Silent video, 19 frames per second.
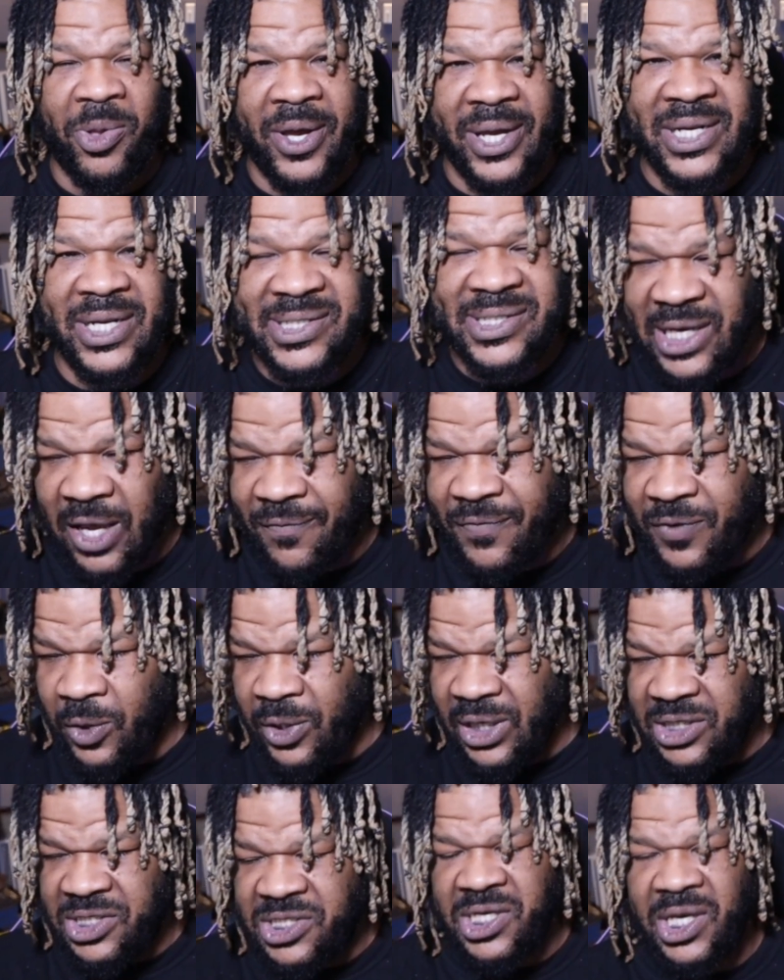itself. You
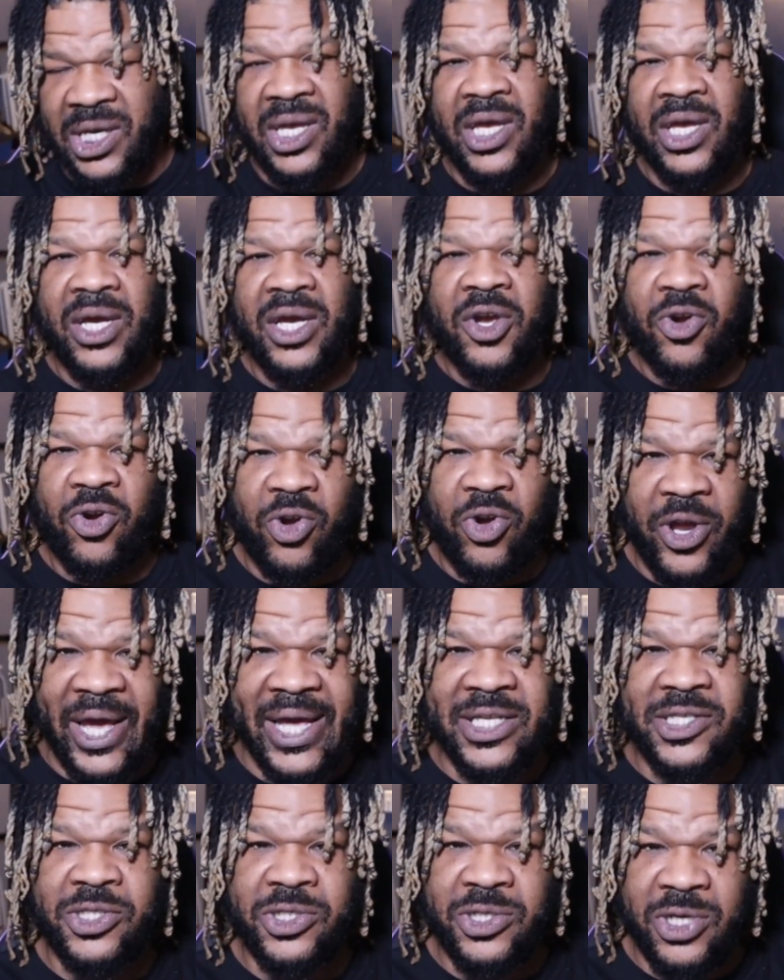need to
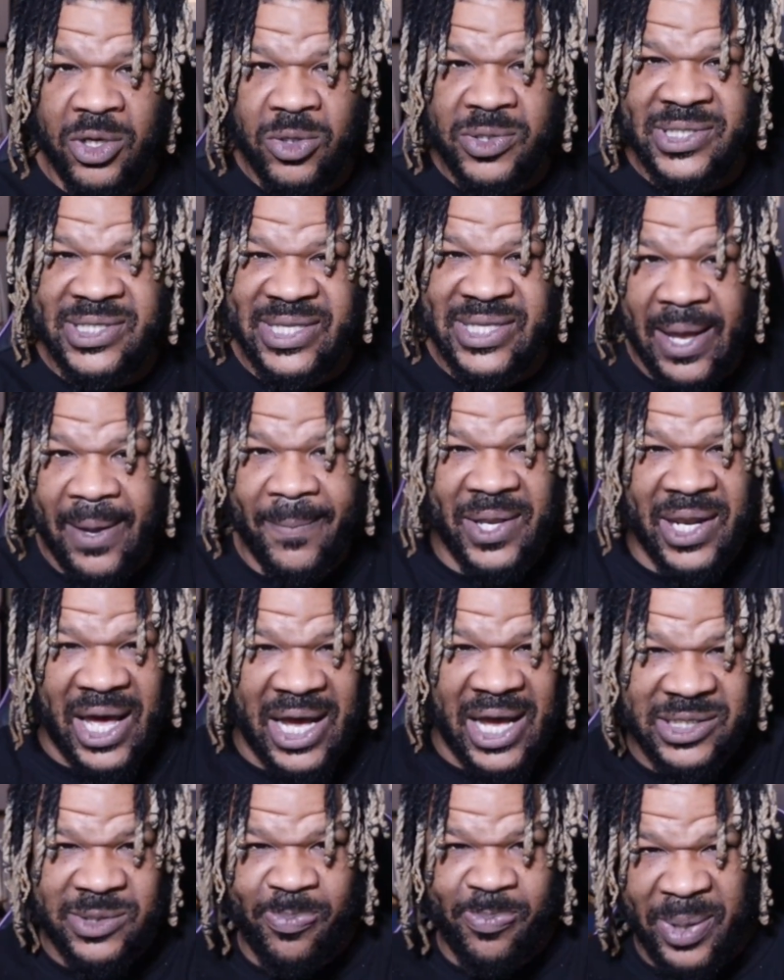create two
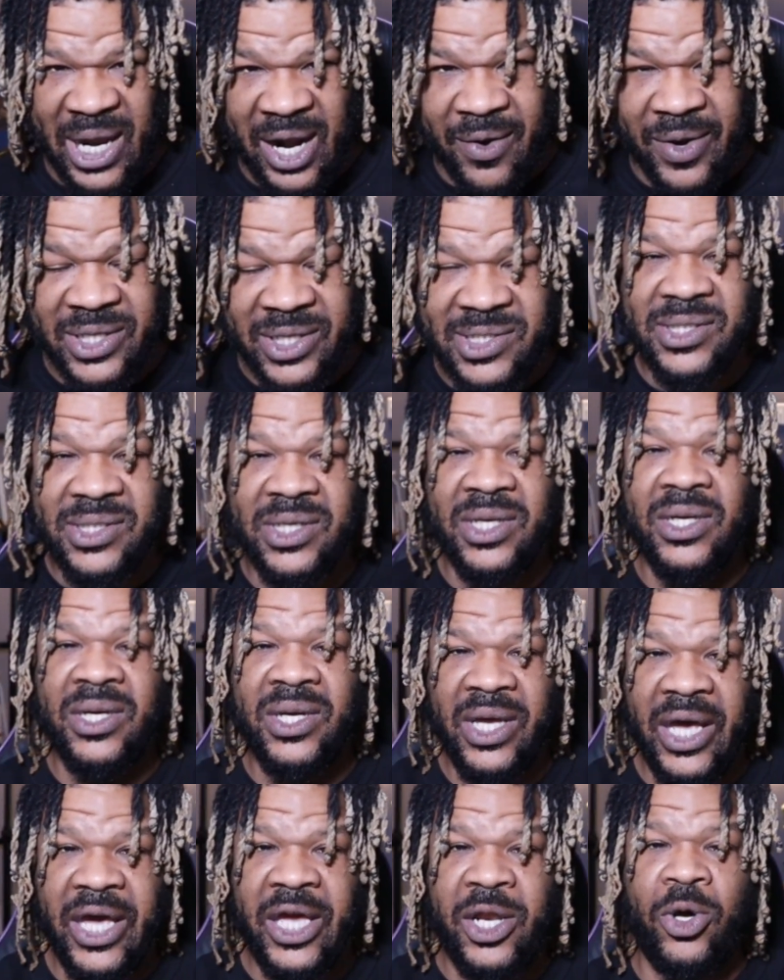stabilized parents
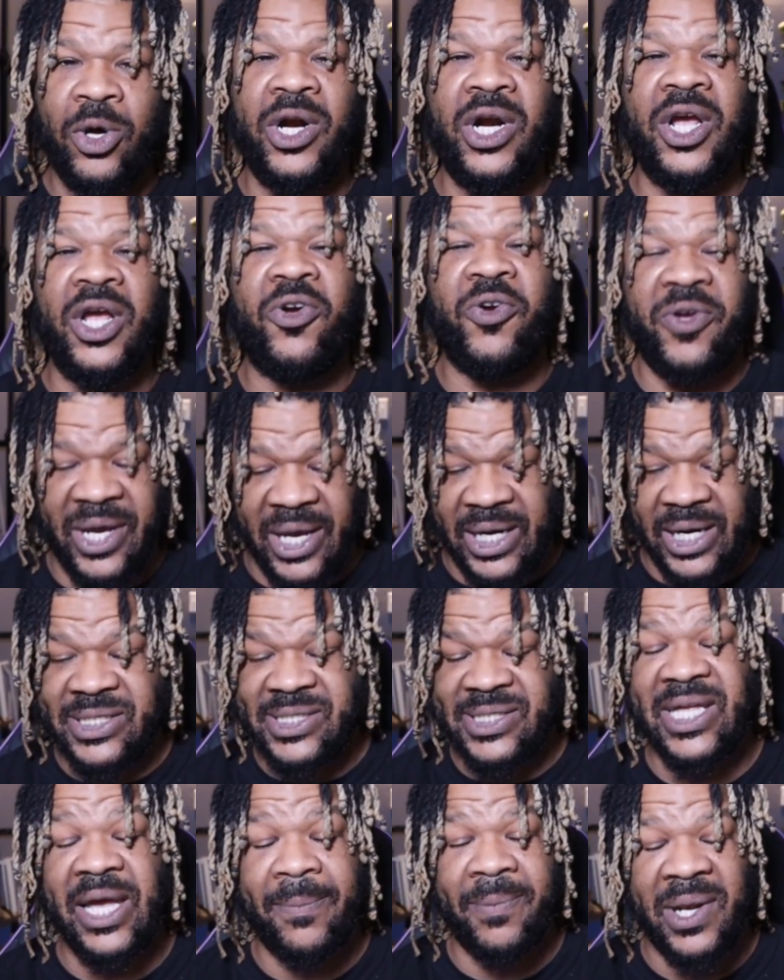in order to create a
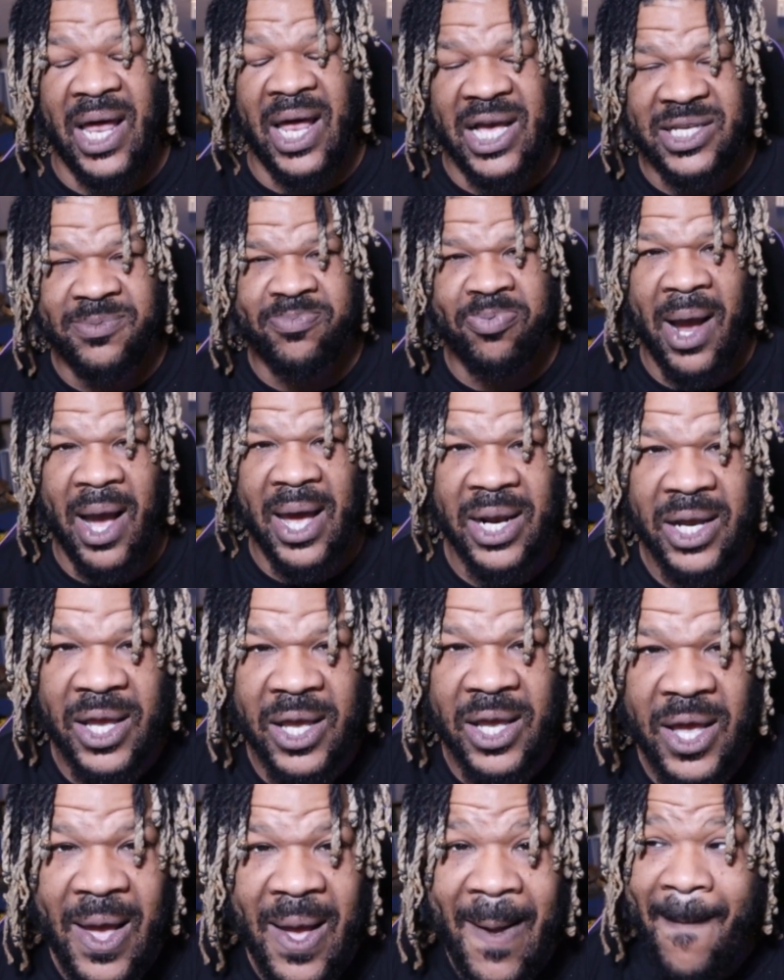stabilized product.
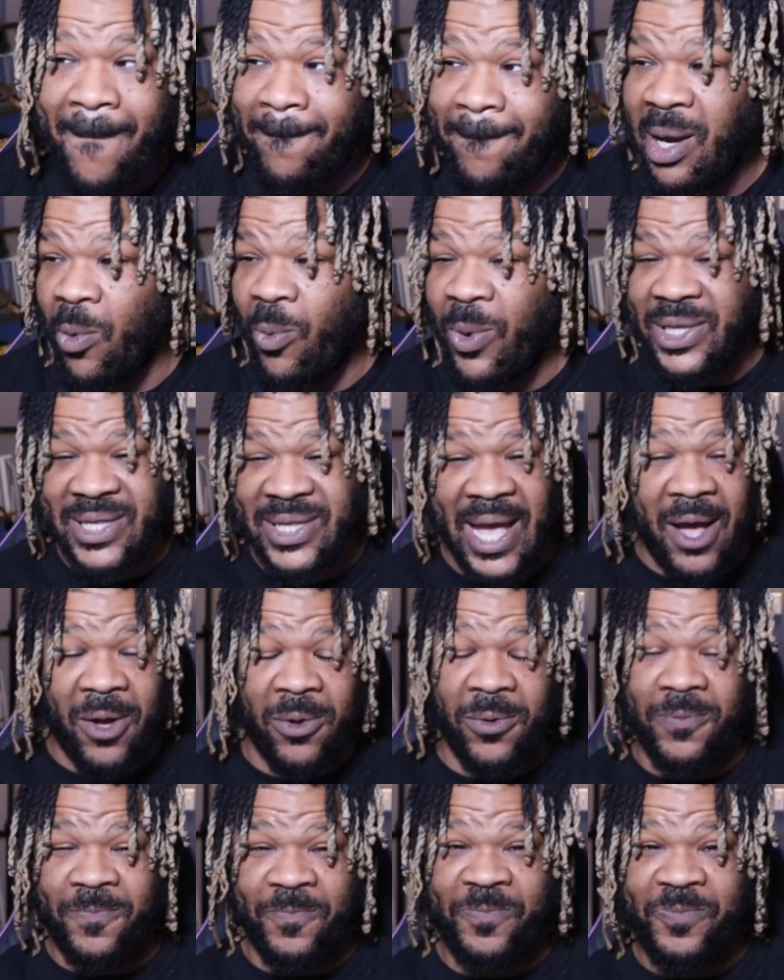But without
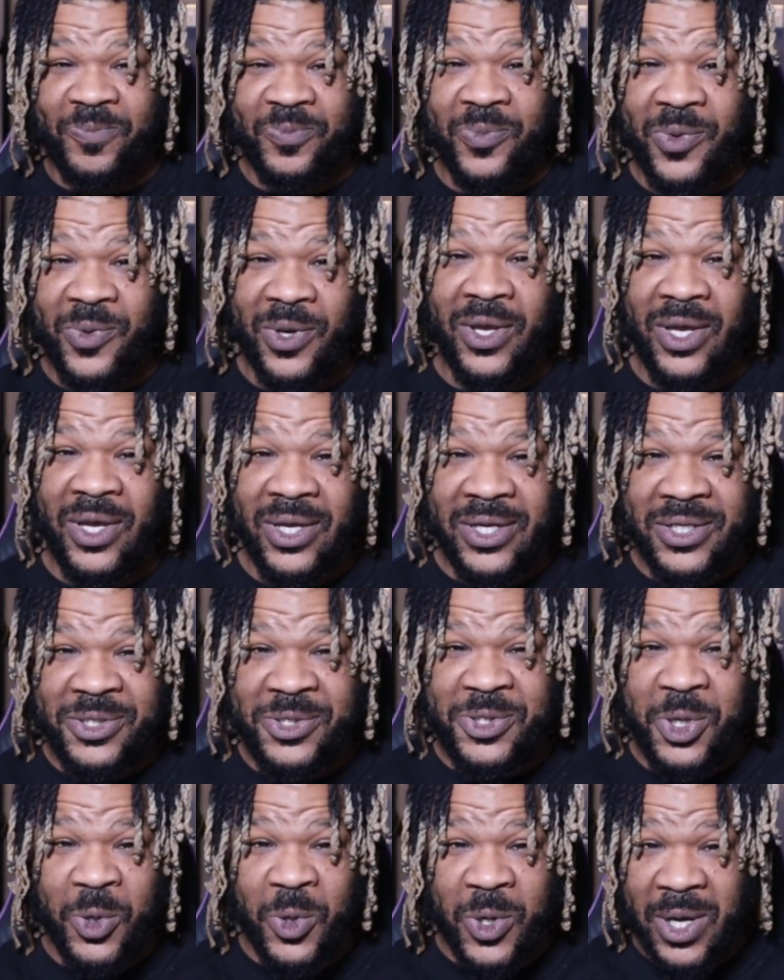
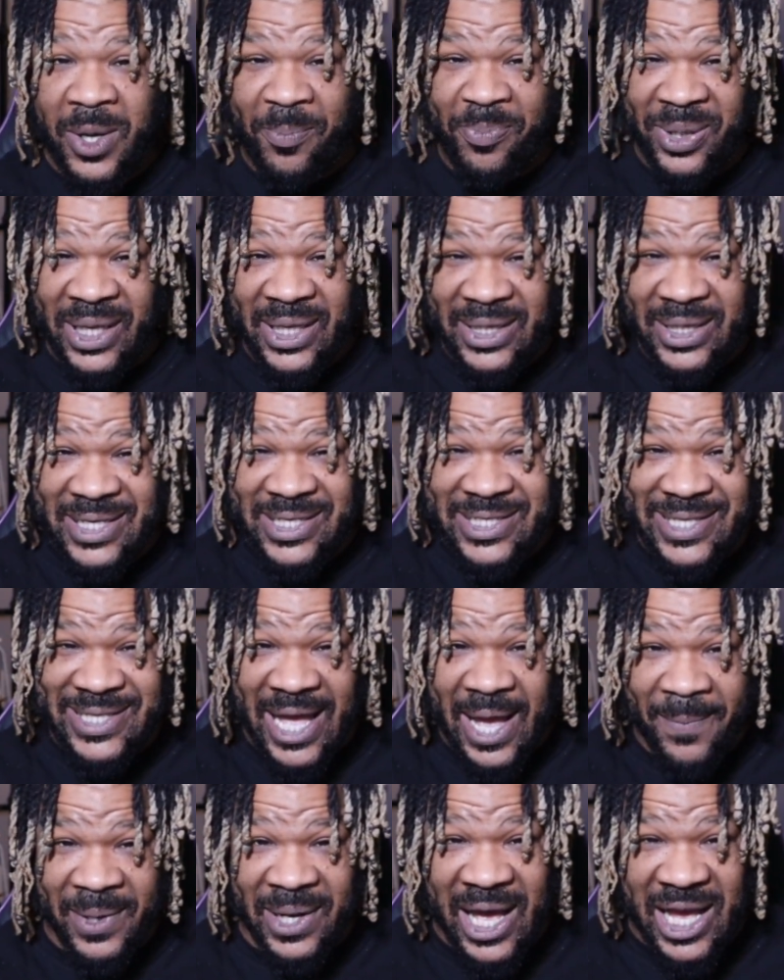two completely
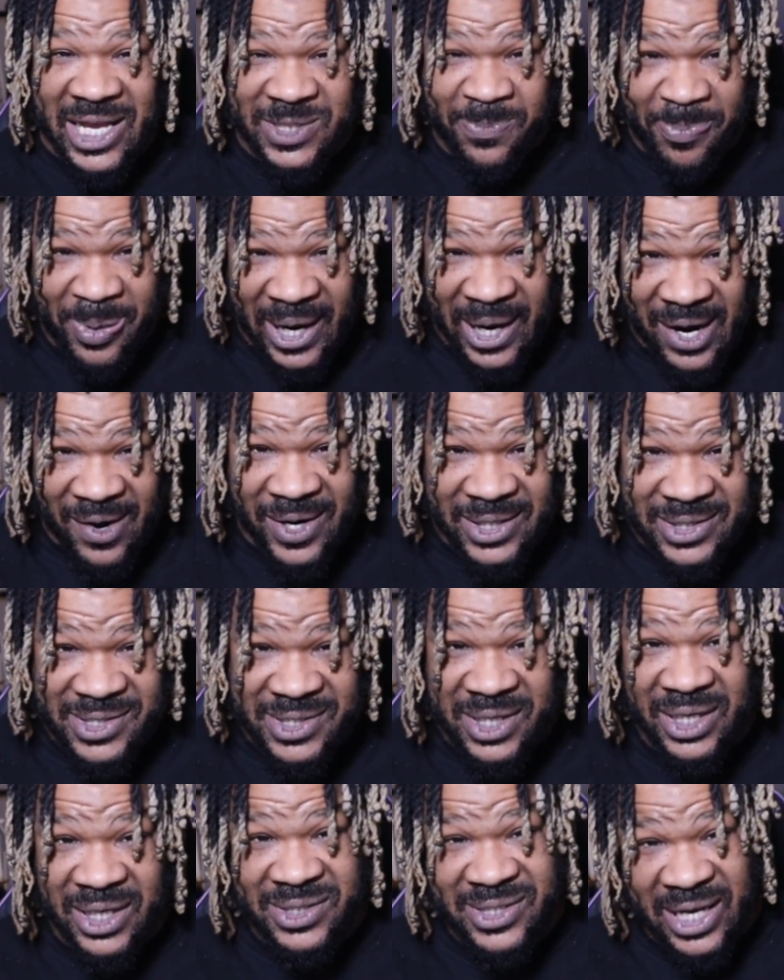stabilized parents,
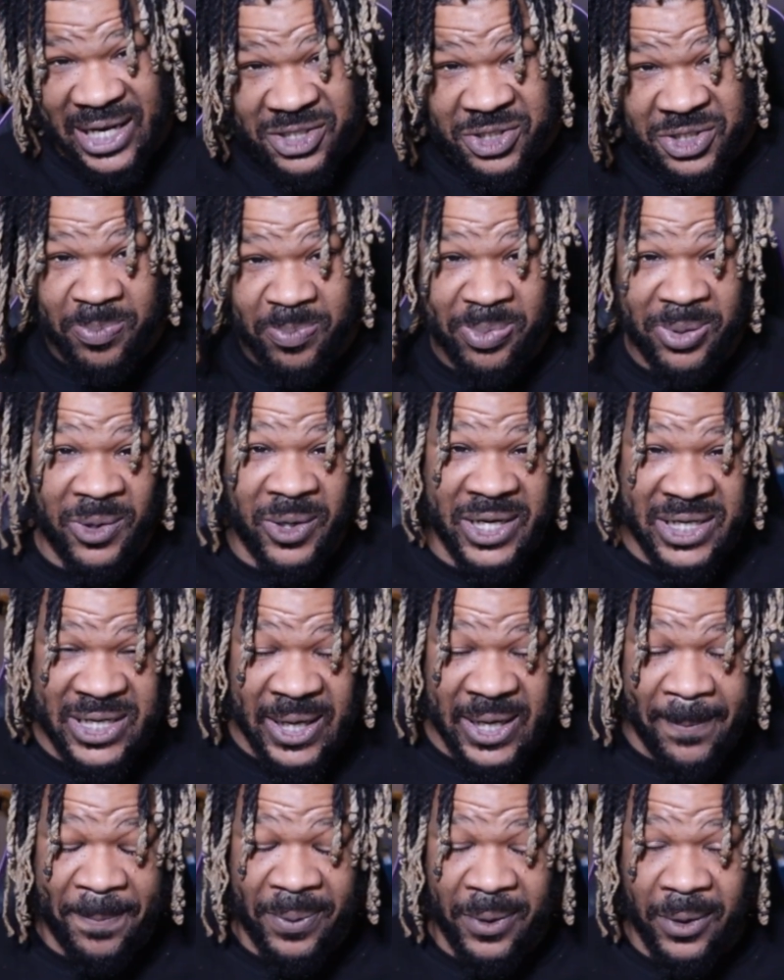tetraploid,
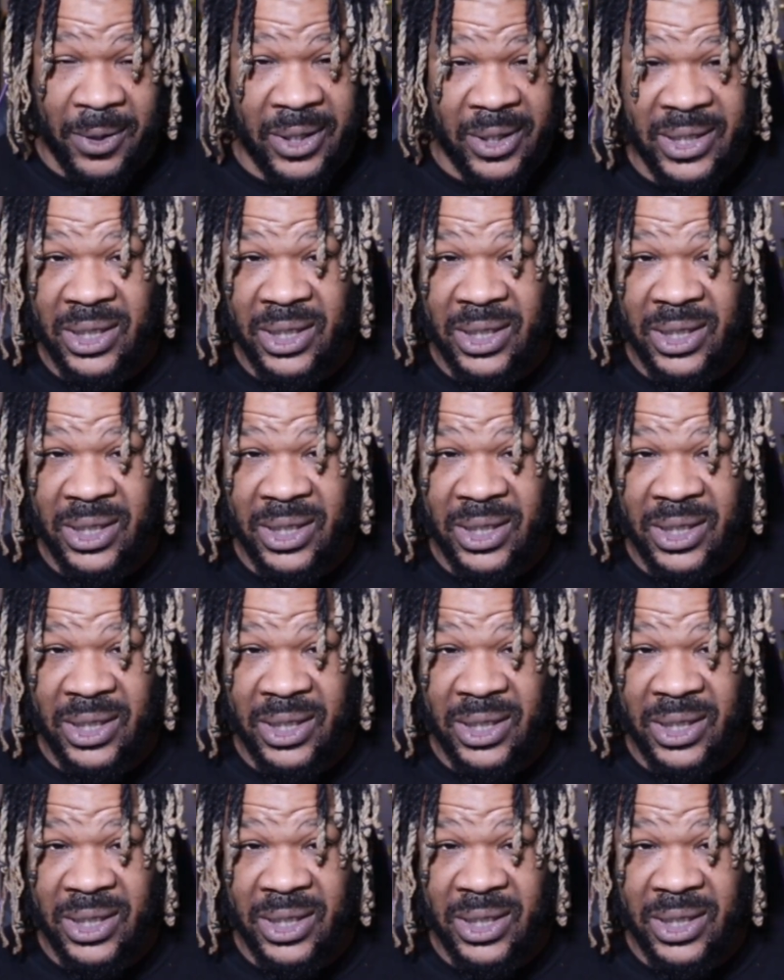diploid,